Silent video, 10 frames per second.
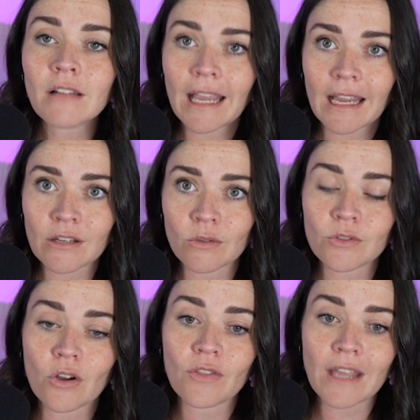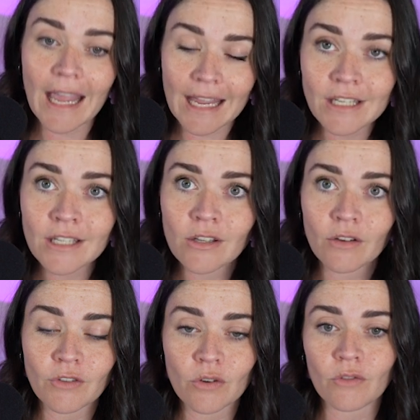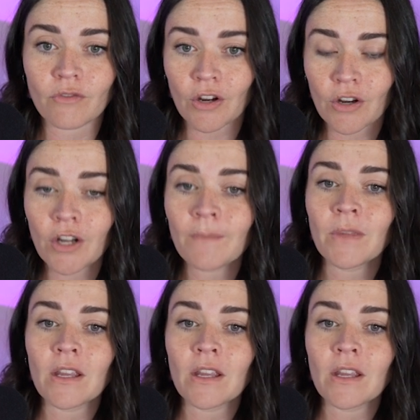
handles on the edges of your photo.